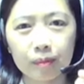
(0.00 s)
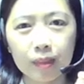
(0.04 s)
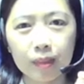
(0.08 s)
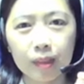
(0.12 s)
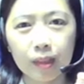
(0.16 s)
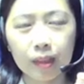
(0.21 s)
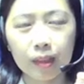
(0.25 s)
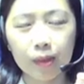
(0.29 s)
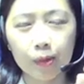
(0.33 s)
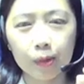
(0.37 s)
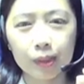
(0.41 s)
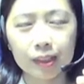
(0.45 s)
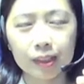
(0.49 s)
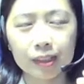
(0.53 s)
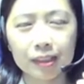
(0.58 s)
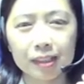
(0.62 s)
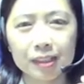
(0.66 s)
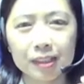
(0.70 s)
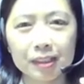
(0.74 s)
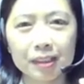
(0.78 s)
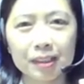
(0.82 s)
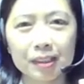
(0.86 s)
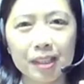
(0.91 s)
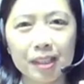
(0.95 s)
what's
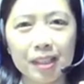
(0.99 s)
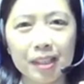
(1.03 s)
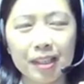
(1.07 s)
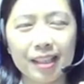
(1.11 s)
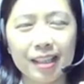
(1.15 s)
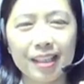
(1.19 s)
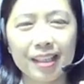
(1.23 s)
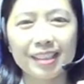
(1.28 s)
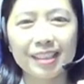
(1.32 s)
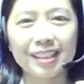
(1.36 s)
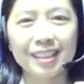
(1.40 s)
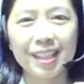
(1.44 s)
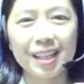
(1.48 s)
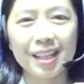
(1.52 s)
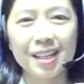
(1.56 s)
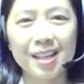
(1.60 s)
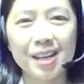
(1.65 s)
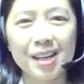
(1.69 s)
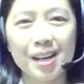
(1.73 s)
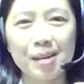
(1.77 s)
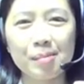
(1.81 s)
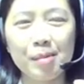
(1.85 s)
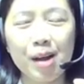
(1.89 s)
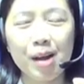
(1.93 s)
this? Yes,
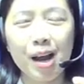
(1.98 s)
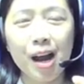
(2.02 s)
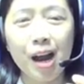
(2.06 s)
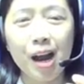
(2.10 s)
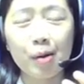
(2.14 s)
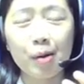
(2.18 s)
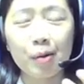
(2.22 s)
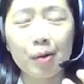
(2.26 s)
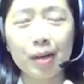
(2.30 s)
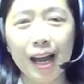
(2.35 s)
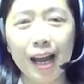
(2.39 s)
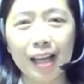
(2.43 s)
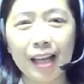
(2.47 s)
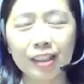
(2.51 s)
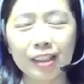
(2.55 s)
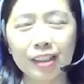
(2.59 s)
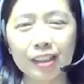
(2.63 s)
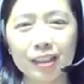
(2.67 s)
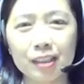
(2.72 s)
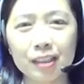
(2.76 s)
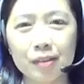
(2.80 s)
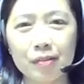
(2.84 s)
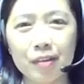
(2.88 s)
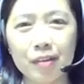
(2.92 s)
our
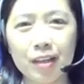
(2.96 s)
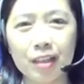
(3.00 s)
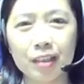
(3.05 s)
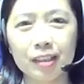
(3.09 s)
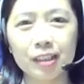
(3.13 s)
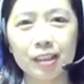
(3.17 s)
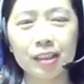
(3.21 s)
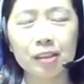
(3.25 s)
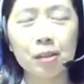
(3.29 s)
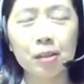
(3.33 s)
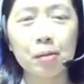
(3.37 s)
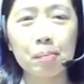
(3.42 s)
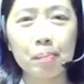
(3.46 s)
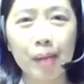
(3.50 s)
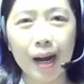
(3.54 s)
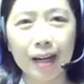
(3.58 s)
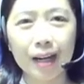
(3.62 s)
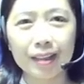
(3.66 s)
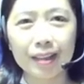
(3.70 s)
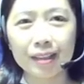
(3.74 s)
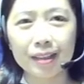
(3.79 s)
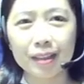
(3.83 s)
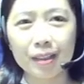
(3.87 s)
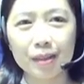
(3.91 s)
adjective here is
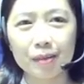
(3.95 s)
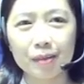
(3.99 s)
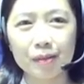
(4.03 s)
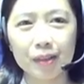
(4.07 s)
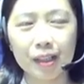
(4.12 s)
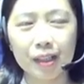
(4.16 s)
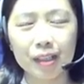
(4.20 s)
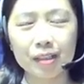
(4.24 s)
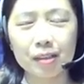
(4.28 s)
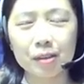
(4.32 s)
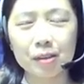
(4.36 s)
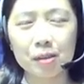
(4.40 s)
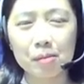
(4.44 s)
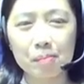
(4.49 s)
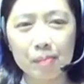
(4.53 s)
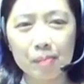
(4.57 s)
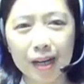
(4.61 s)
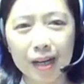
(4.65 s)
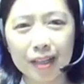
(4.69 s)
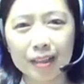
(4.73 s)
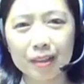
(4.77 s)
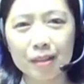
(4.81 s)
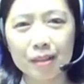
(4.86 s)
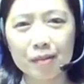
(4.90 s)
comparative, the
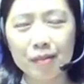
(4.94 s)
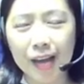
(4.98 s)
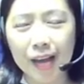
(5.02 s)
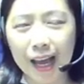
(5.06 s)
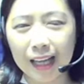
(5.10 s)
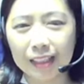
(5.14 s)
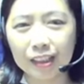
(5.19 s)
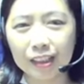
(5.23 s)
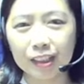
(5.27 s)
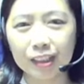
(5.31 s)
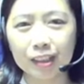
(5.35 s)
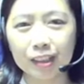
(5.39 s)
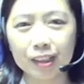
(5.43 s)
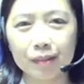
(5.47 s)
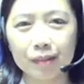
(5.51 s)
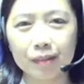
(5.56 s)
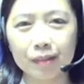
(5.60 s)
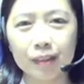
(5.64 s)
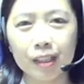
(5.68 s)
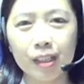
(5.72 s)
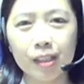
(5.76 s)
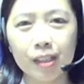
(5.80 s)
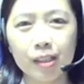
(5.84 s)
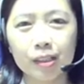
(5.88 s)
comparative adjective.
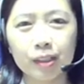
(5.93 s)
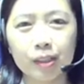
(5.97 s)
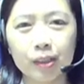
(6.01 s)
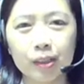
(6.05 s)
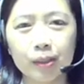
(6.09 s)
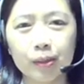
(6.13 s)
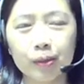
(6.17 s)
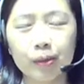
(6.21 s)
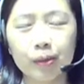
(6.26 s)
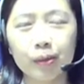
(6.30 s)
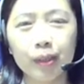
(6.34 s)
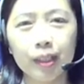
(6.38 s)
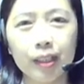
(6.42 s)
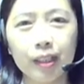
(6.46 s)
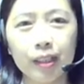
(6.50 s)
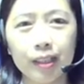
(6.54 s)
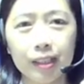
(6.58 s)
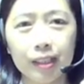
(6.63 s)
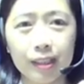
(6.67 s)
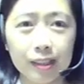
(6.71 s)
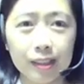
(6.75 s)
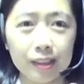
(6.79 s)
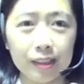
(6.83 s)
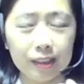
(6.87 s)
So it
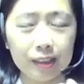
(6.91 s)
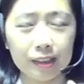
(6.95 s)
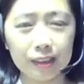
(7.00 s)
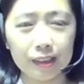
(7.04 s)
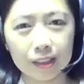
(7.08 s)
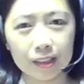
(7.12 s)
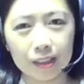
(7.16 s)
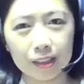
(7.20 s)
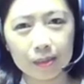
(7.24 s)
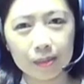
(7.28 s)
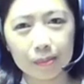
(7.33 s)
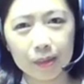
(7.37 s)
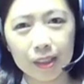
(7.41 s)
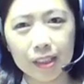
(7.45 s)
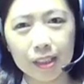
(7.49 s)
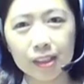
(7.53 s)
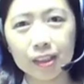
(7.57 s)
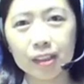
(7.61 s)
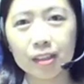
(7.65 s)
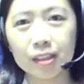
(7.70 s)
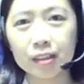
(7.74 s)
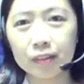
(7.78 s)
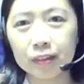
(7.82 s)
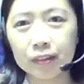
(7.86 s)
is
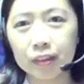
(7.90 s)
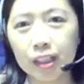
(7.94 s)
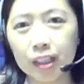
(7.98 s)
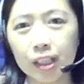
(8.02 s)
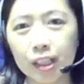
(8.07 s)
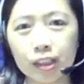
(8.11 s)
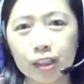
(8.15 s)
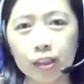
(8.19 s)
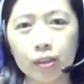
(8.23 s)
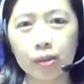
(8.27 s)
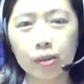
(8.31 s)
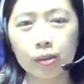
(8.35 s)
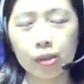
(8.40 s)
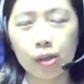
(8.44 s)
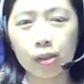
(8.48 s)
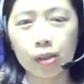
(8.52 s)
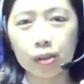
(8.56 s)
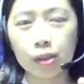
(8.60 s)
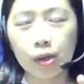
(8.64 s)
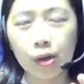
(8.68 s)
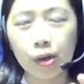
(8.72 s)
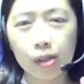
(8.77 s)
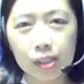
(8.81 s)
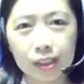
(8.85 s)
easier for us
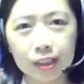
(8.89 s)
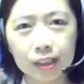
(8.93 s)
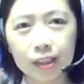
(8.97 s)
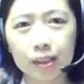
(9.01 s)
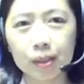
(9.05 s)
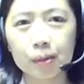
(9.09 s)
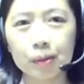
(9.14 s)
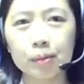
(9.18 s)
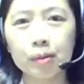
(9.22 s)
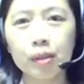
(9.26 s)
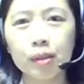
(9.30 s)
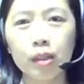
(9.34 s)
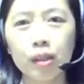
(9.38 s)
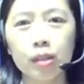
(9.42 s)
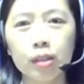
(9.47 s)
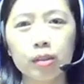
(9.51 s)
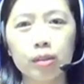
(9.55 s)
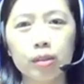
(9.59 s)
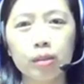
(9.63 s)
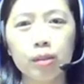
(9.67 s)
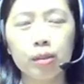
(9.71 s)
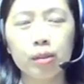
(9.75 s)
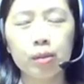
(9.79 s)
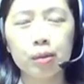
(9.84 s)
also
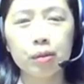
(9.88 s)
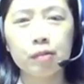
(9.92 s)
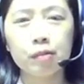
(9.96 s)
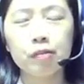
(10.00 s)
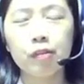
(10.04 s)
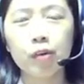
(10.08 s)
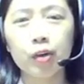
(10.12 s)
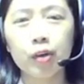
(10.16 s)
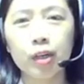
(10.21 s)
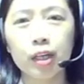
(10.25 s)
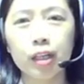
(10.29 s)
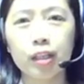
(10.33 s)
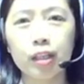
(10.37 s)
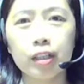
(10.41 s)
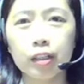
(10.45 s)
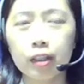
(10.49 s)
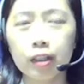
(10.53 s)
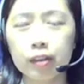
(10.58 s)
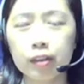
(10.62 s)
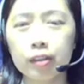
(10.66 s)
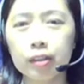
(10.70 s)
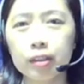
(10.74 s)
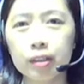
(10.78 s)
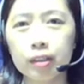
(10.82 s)
to look for
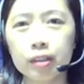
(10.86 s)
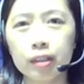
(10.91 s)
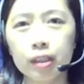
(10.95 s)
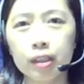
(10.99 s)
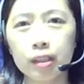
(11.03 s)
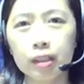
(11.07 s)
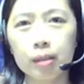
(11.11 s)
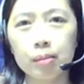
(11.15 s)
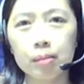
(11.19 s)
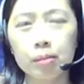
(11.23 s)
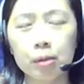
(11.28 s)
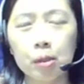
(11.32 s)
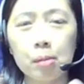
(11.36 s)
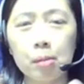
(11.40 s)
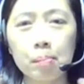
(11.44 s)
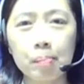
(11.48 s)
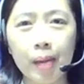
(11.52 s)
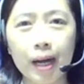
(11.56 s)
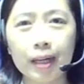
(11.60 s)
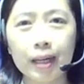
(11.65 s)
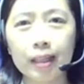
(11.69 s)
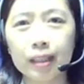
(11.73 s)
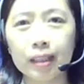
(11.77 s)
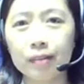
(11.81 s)
another
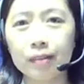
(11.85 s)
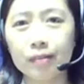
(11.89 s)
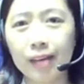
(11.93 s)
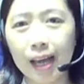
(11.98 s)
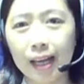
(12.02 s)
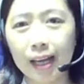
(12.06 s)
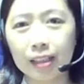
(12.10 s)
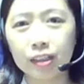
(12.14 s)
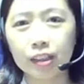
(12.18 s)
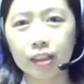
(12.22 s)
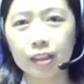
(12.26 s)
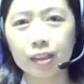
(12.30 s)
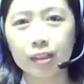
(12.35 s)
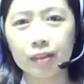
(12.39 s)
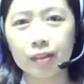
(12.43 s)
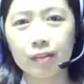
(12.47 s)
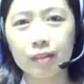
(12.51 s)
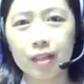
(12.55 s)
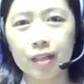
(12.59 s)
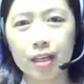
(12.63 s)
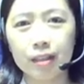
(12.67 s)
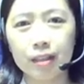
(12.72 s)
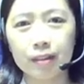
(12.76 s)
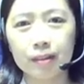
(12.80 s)
comparative adjective
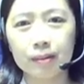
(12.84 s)
here.